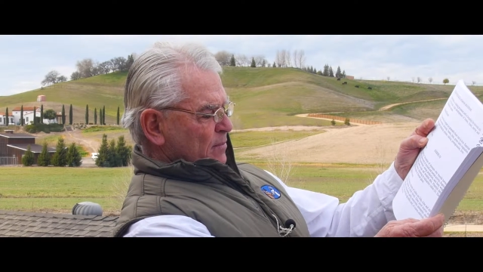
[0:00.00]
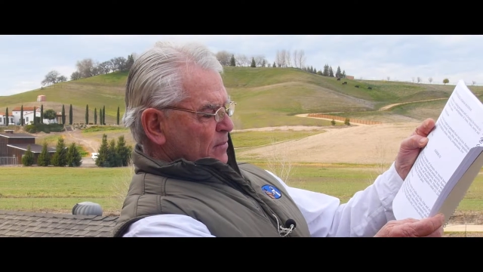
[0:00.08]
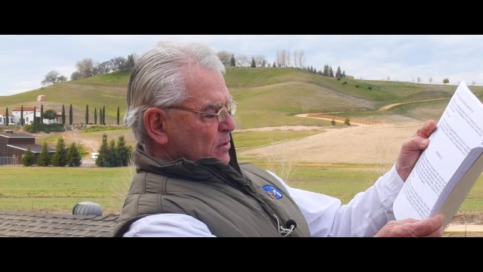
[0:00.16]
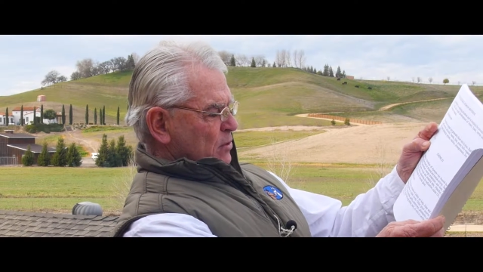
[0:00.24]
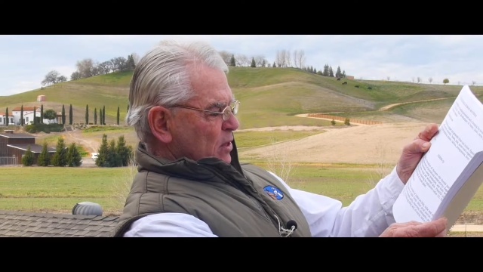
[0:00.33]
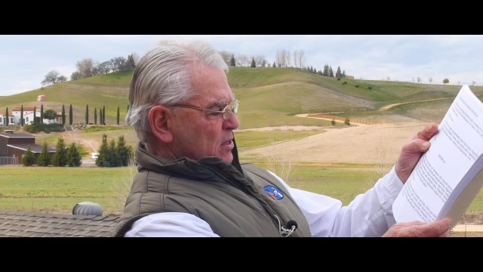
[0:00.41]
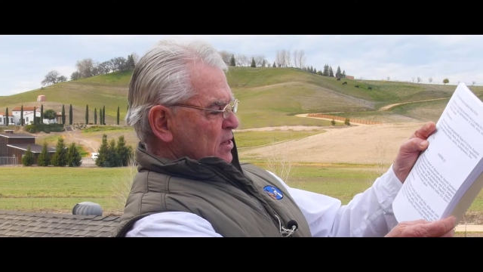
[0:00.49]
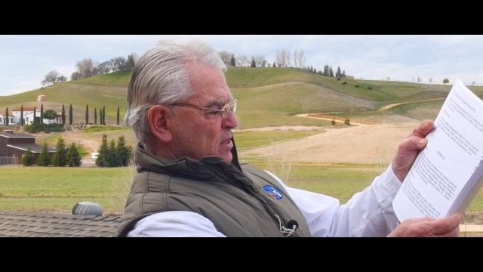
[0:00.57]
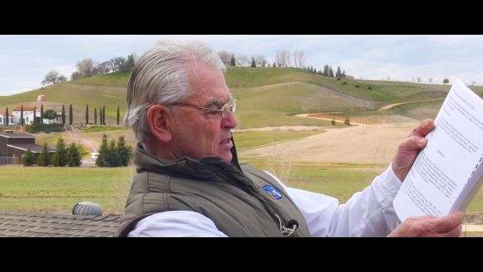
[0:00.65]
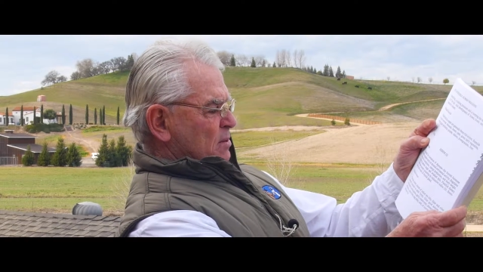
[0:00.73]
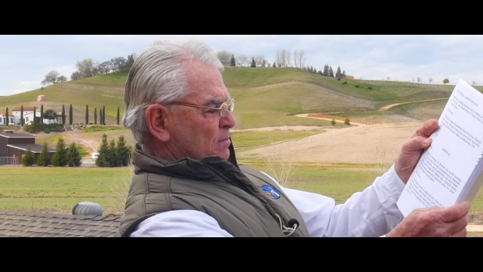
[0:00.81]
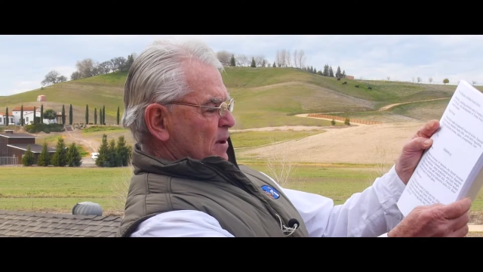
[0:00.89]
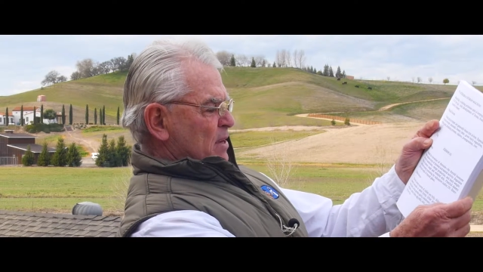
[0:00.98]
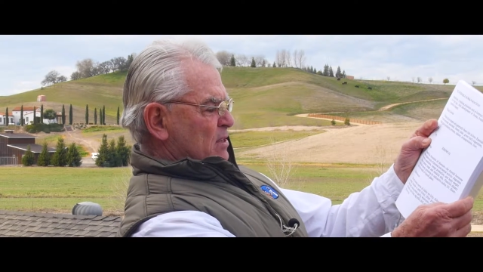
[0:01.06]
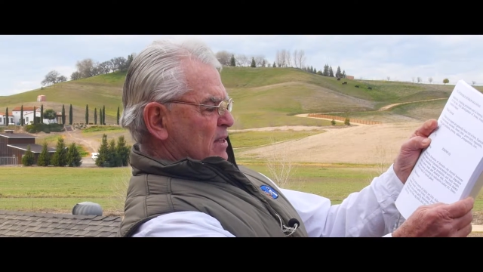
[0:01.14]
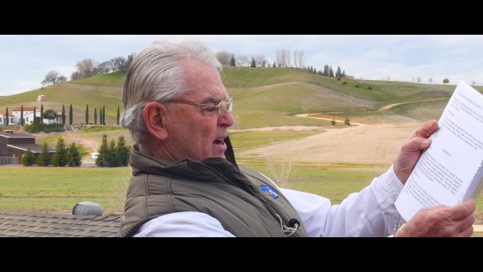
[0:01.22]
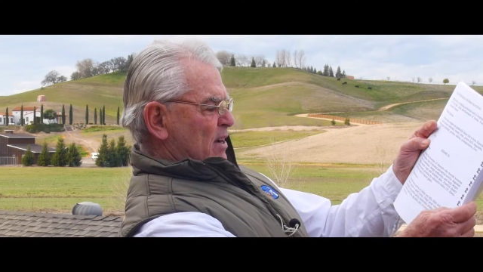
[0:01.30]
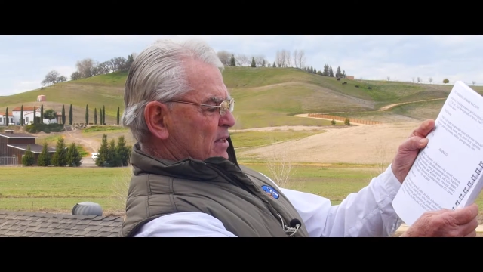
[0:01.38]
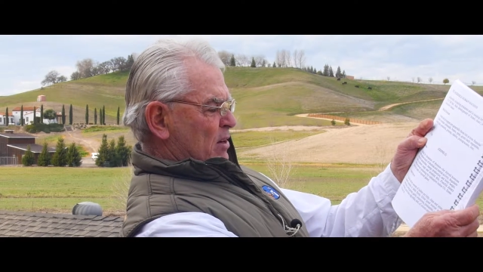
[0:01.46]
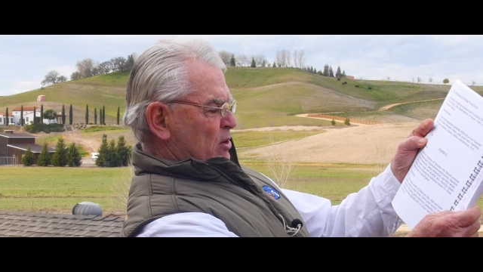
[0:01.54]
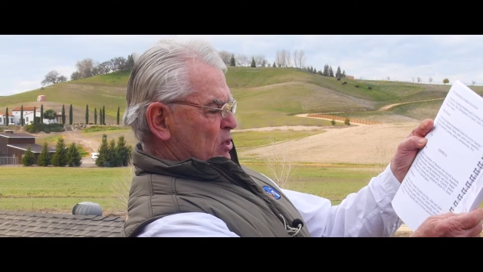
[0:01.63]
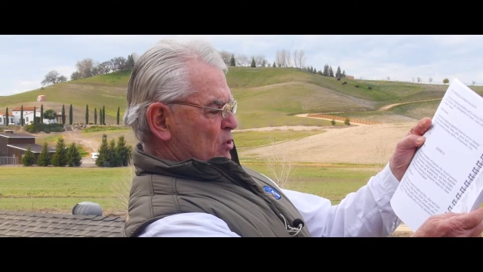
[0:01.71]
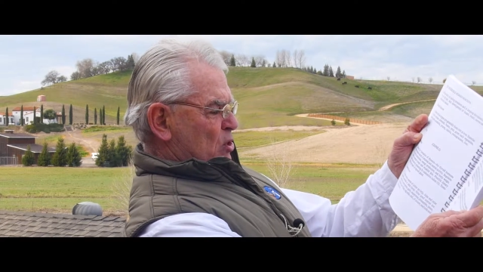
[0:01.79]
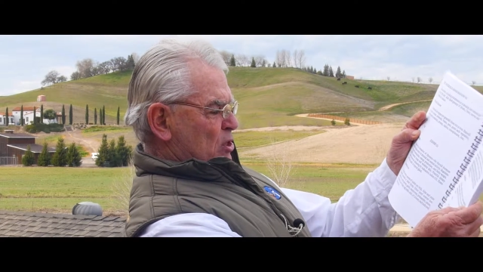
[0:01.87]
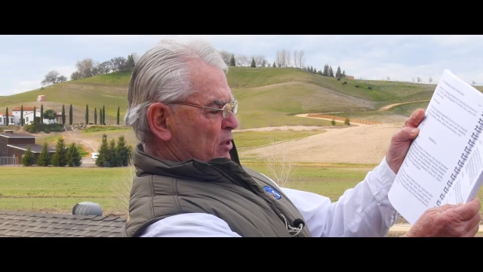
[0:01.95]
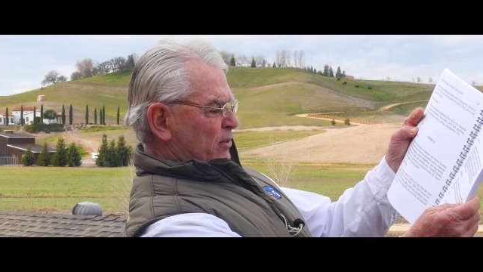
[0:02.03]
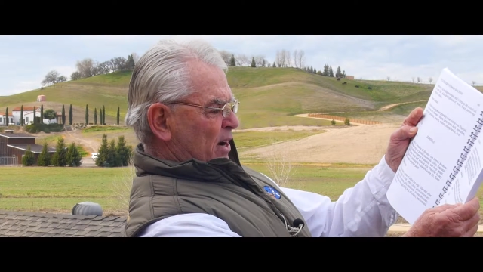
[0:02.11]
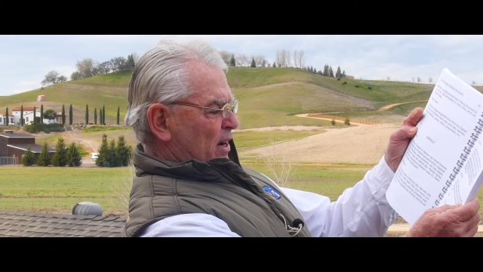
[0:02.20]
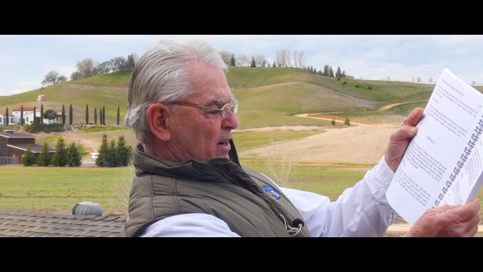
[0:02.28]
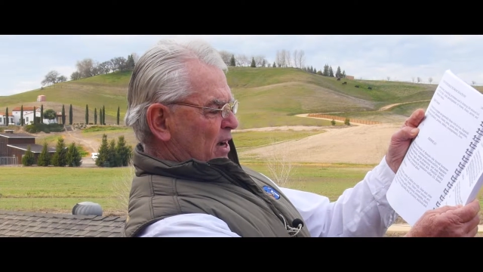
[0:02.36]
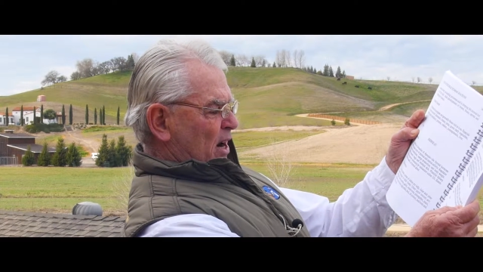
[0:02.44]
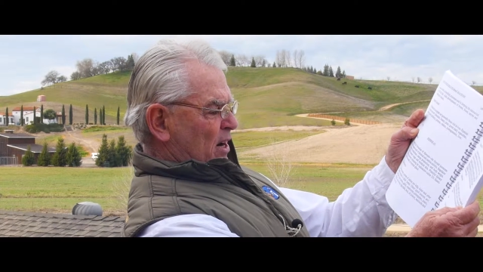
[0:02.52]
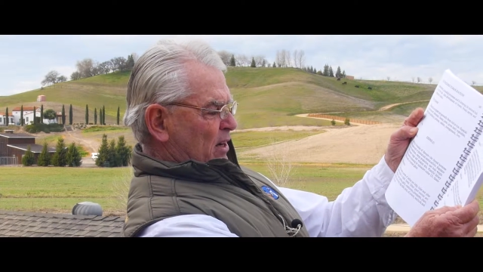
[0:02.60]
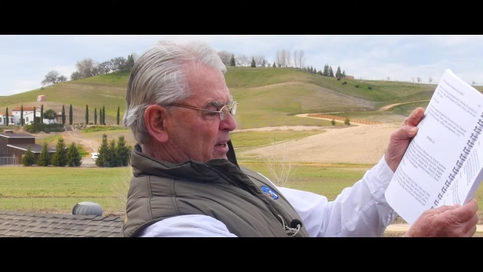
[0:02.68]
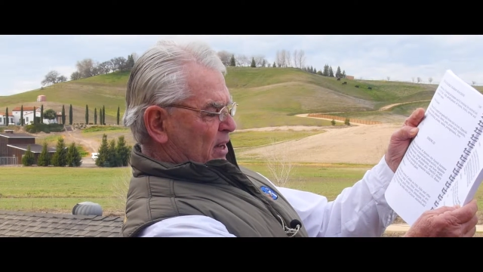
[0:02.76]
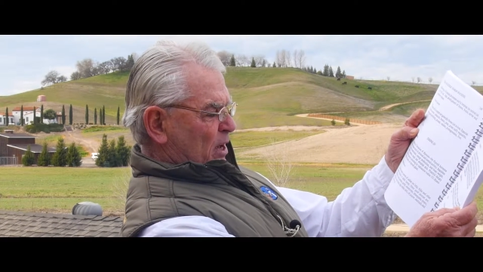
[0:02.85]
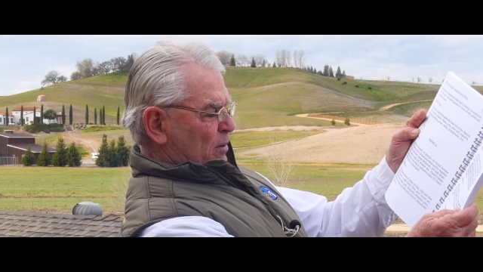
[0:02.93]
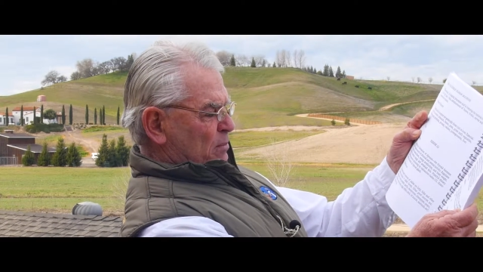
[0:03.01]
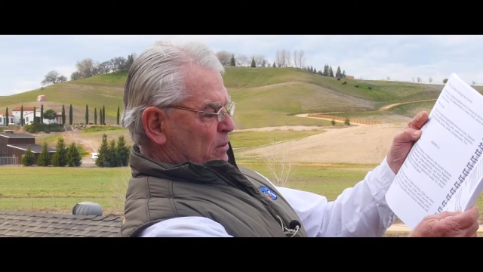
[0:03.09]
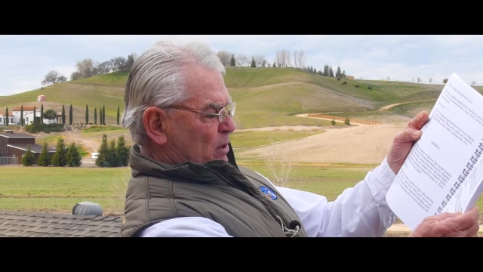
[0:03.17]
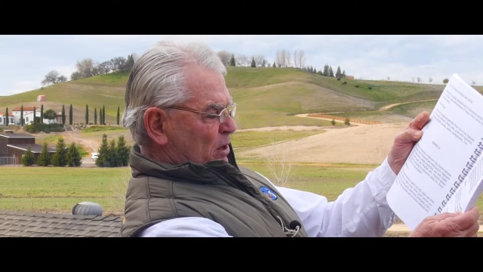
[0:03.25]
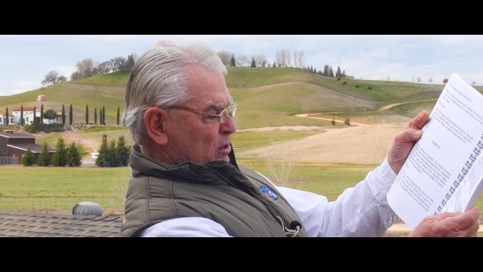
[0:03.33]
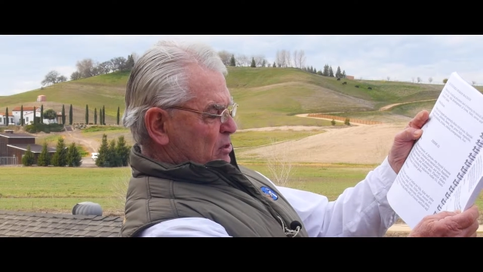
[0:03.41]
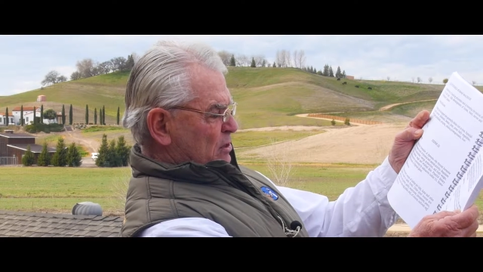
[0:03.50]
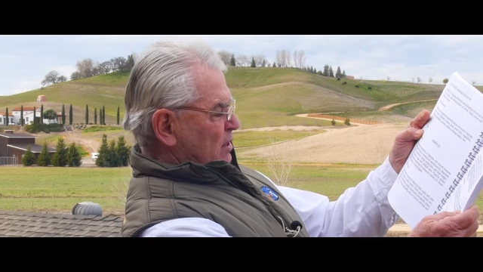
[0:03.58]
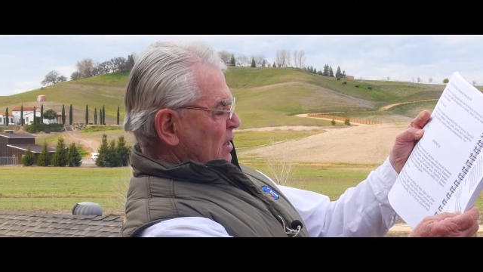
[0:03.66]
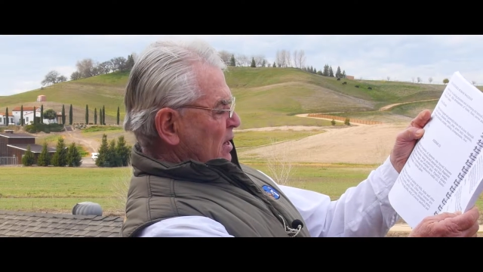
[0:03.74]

So it says the best dietary source of iodine are kelp, dulse,